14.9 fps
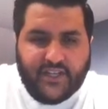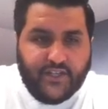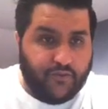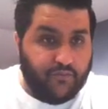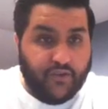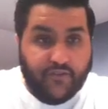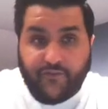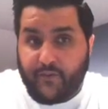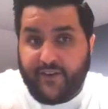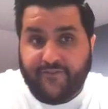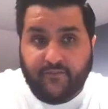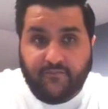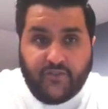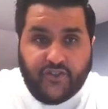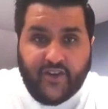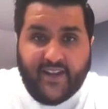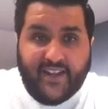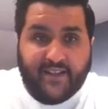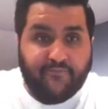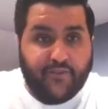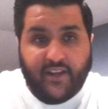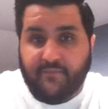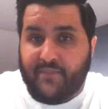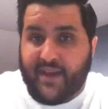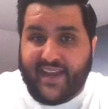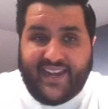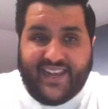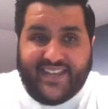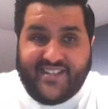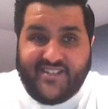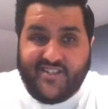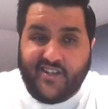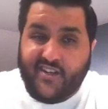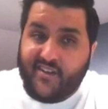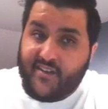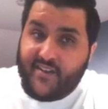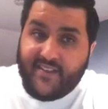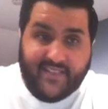Should we move away from Trent and bring him back later?